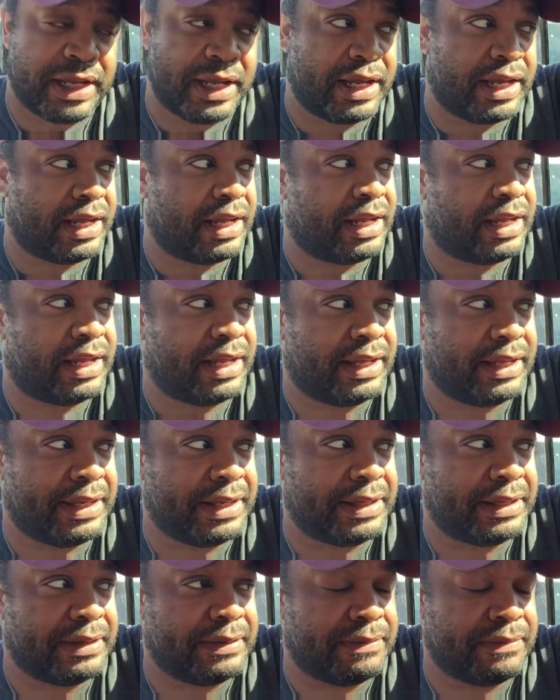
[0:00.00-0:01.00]

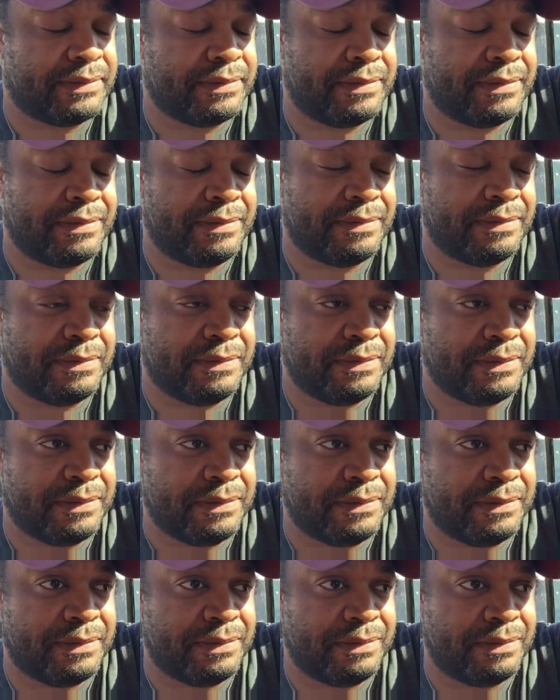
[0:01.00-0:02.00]
I
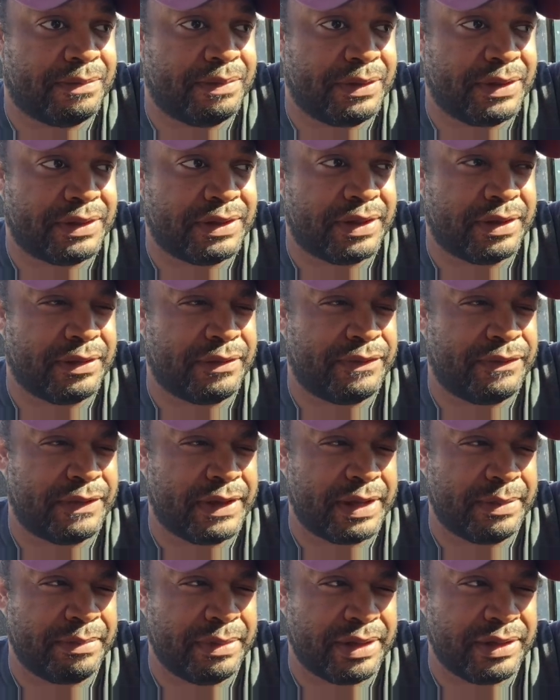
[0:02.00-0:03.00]
put the
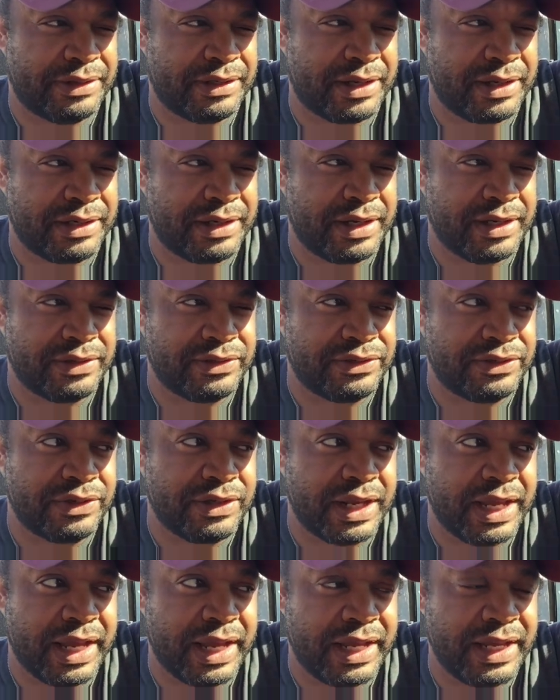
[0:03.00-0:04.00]
fan belt on
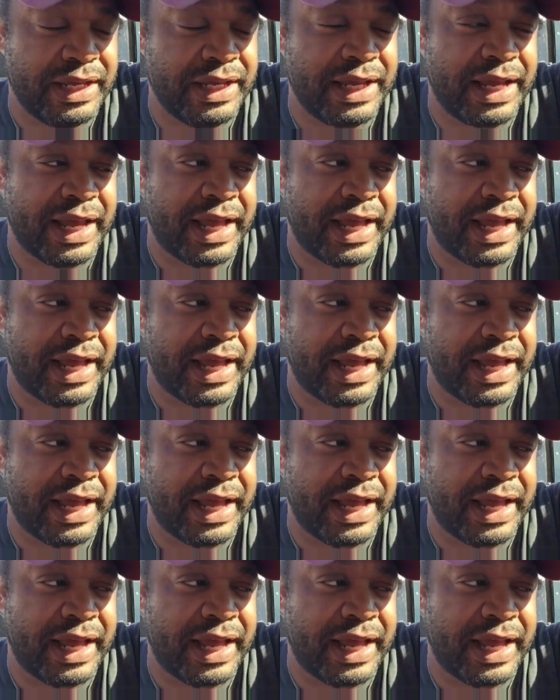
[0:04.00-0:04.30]
yesterday,